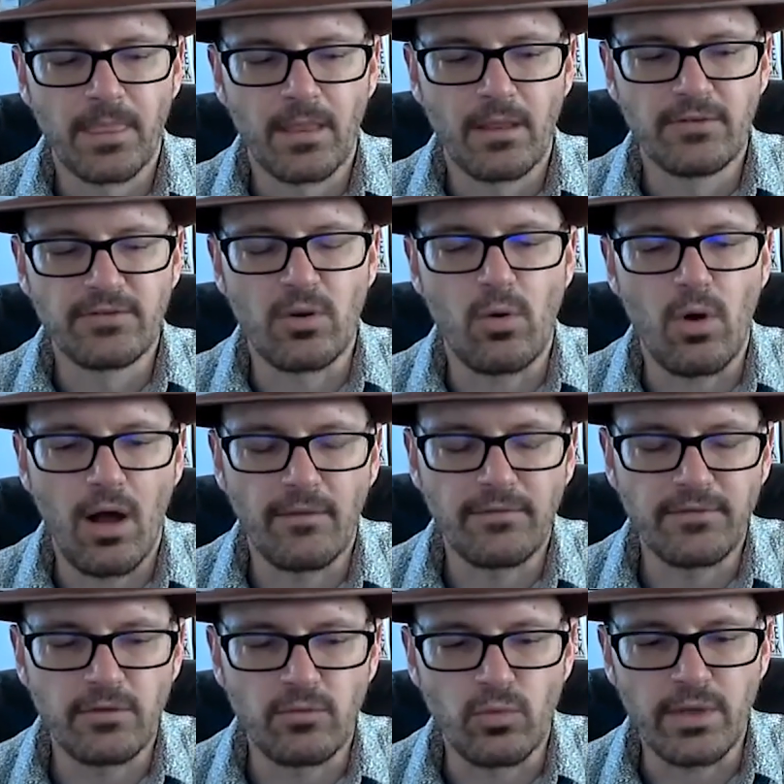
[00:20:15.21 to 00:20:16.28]
so
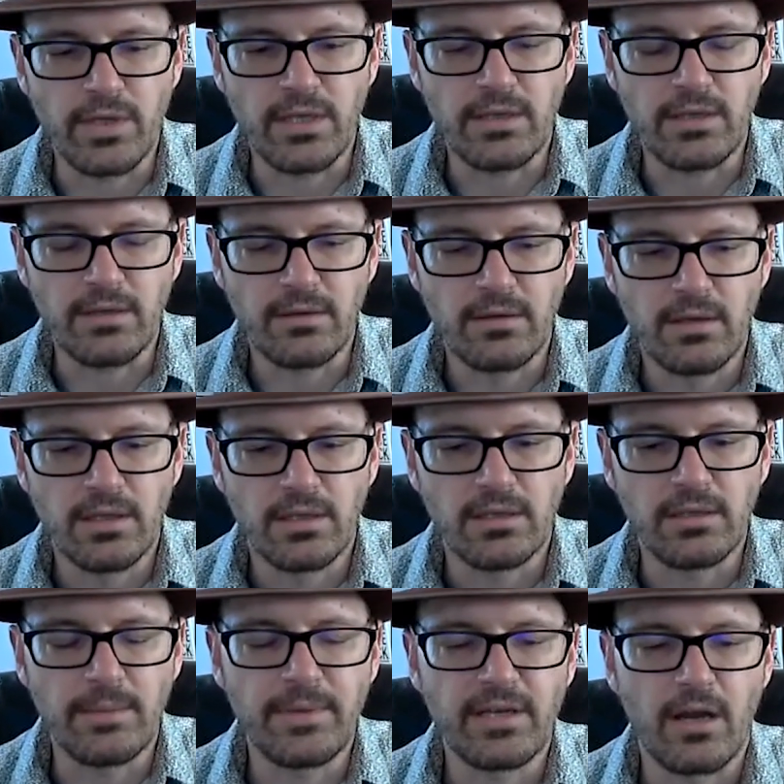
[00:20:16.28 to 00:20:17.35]
often we
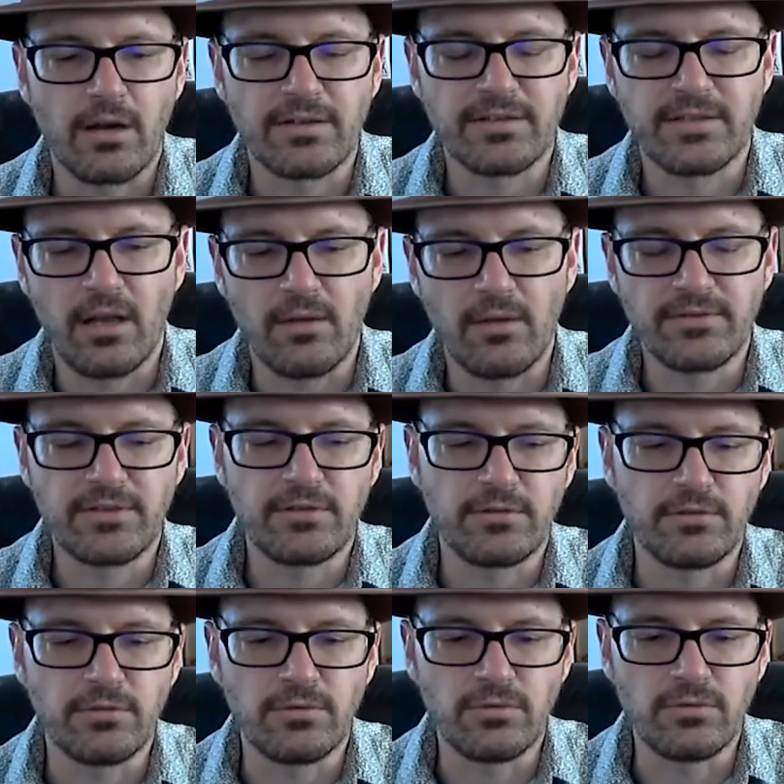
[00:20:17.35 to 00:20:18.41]
limit ourselves
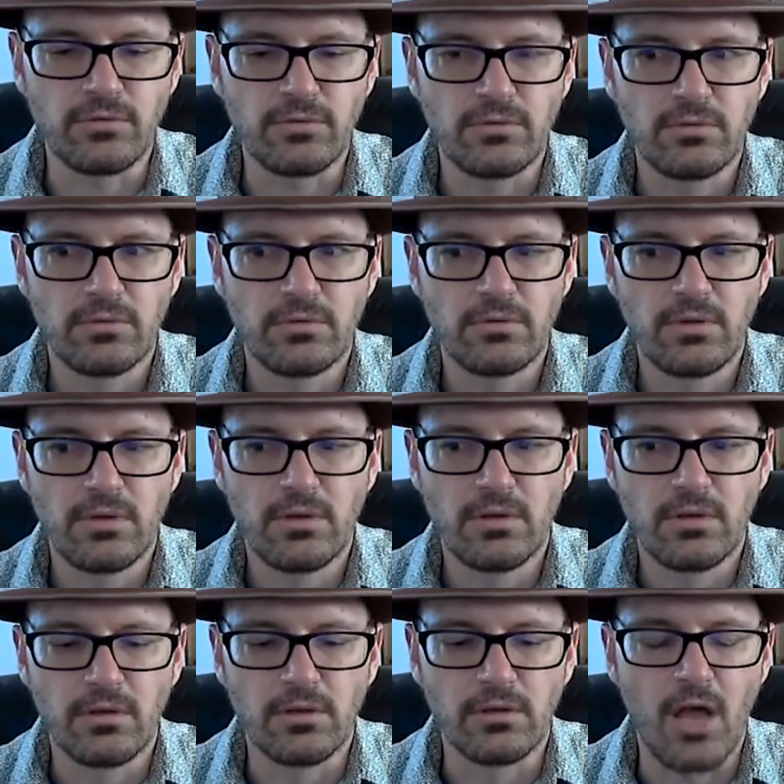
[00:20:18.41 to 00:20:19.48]
to
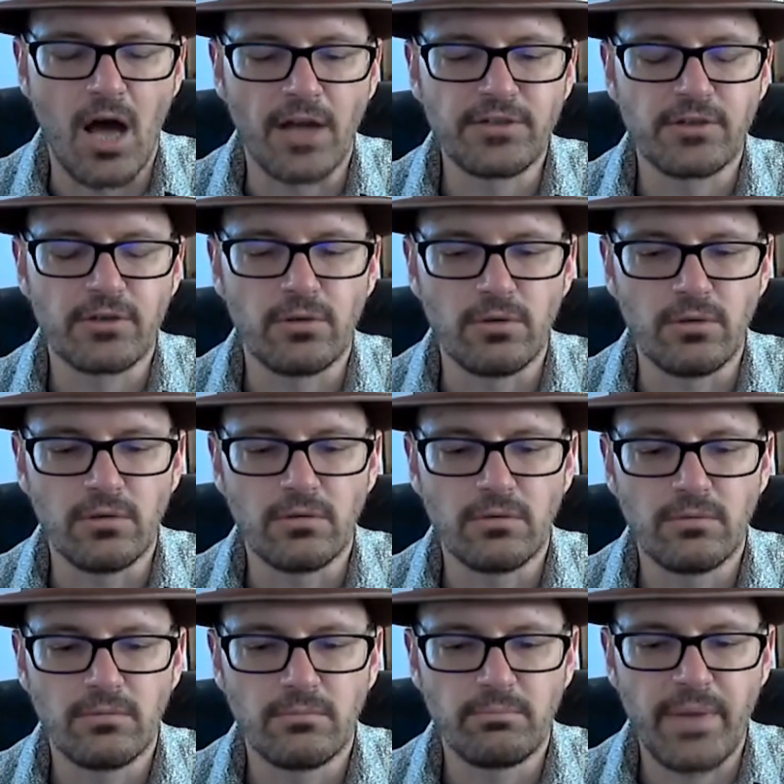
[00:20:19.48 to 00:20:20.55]
logical
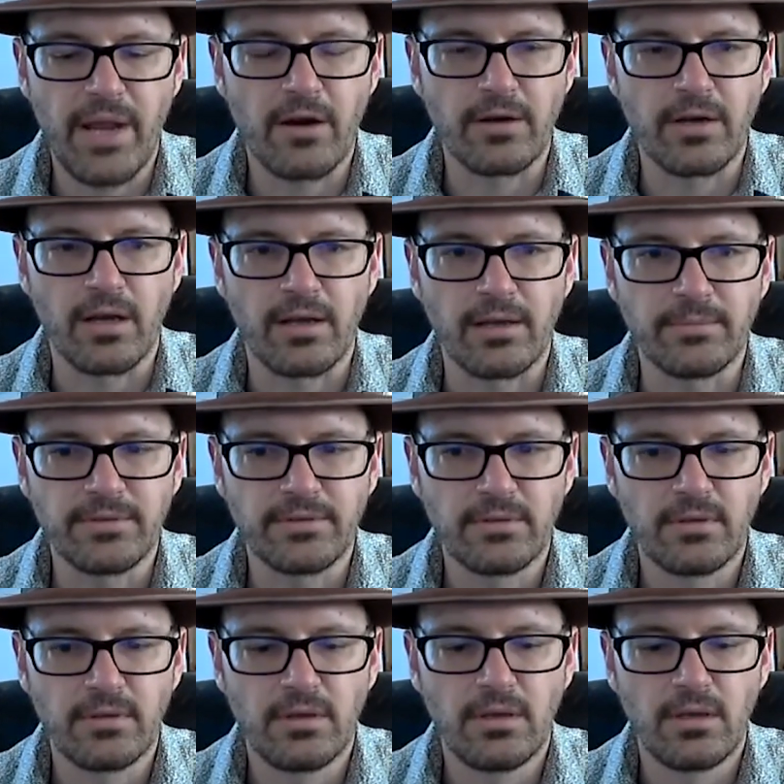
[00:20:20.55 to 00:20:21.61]
paradigms,
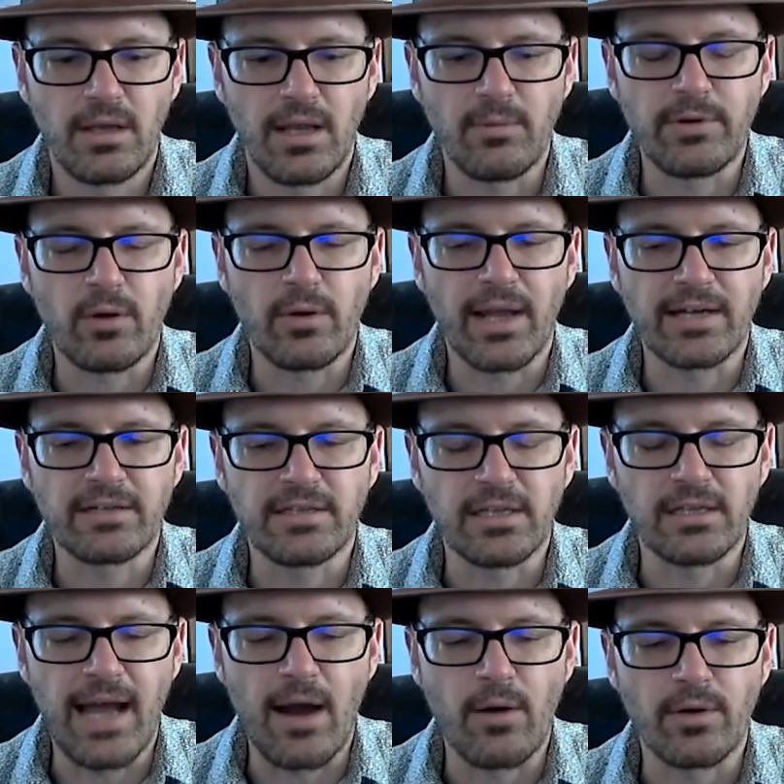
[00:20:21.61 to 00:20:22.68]
and we don't actually
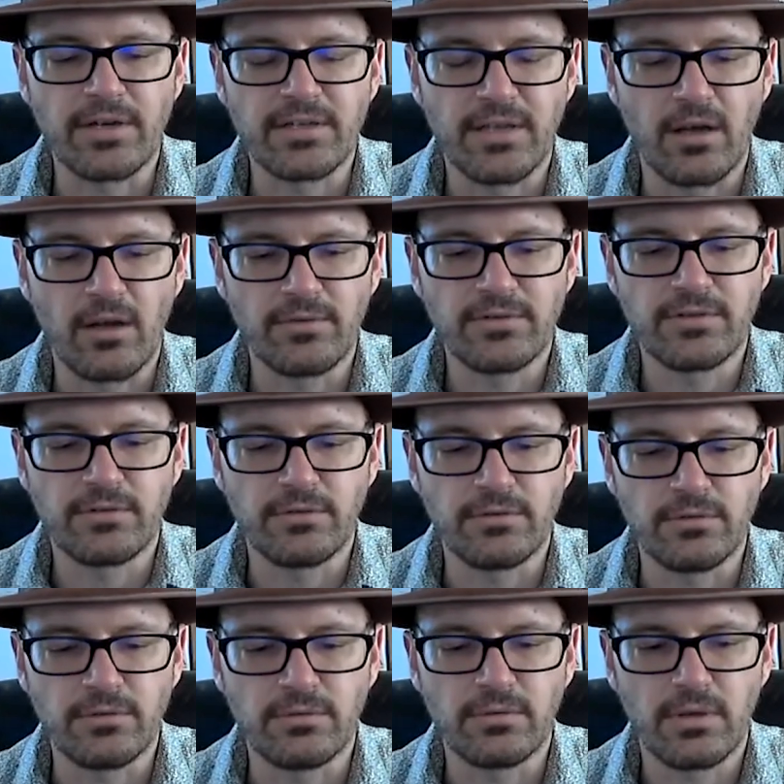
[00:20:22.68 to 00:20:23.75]
allow ourselves
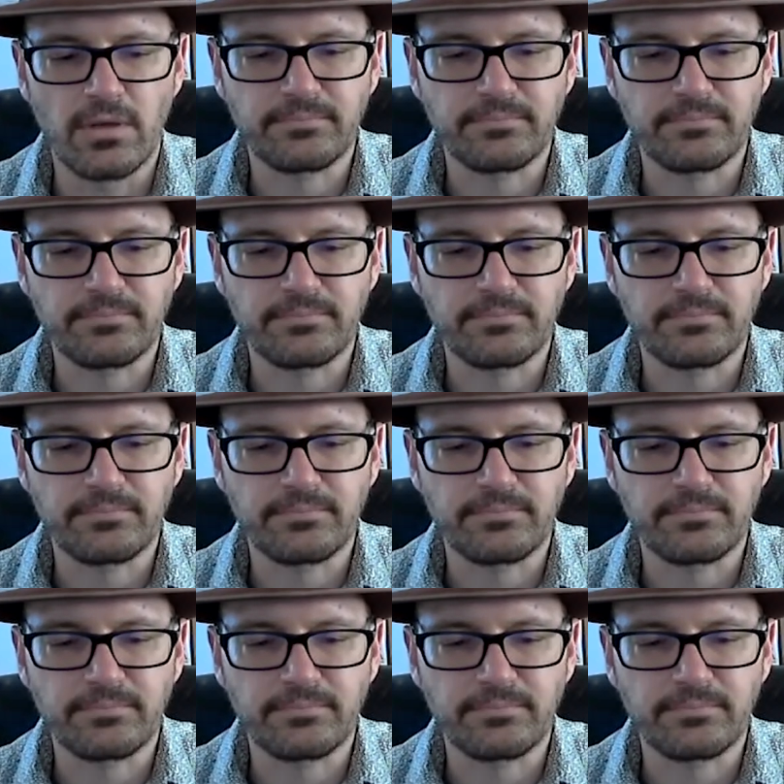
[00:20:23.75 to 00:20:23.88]
to